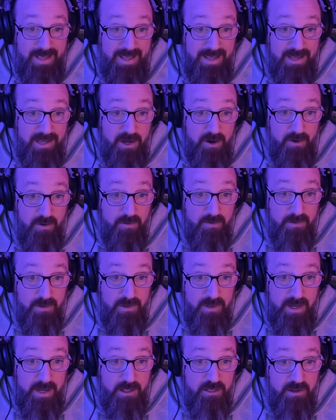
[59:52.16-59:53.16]
it, you know,
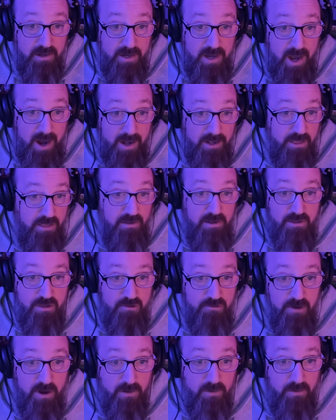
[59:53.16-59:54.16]
it's a constant
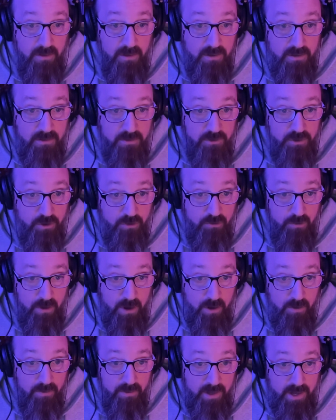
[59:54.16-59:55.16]
struggle to
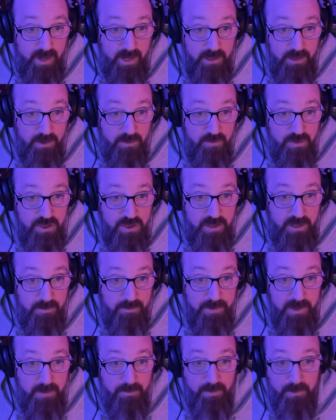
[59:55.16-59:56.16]
grow. And you see
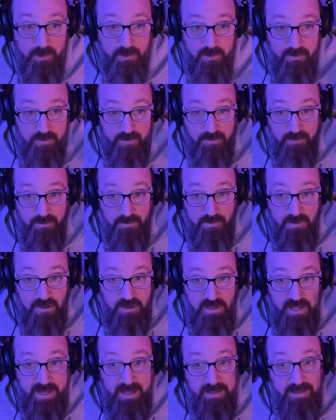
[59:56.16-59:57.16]
people who
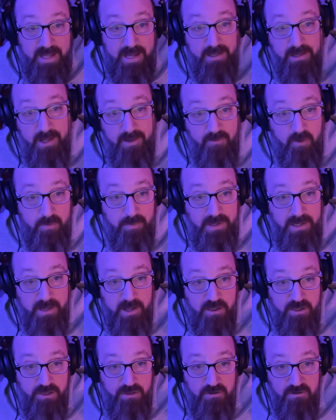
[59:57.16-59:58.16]
stay at that level
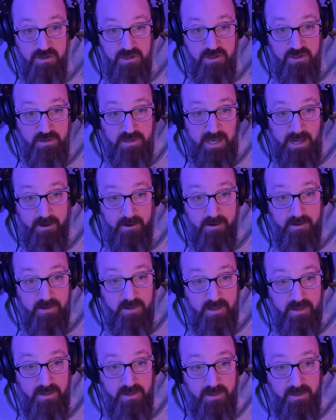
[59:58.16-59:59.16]
because they're scared
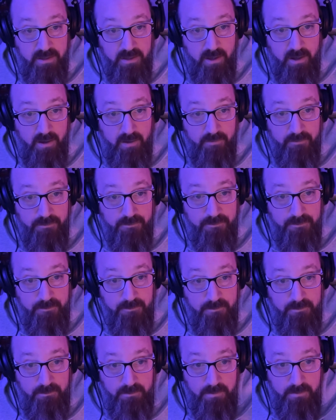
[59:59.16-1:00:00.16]
of
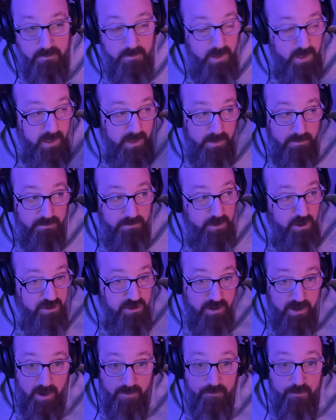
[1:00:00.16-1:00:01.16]
uh,
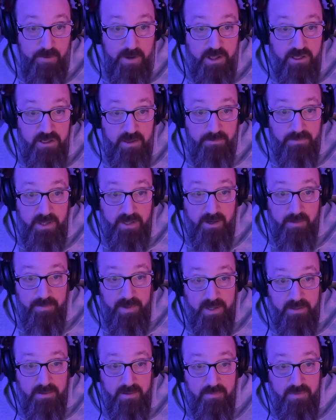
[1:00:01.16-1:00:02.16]
discovering something
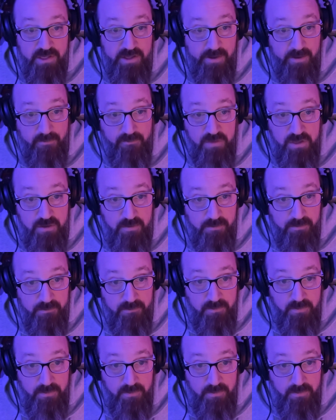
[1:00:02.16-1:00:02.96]
about themselves,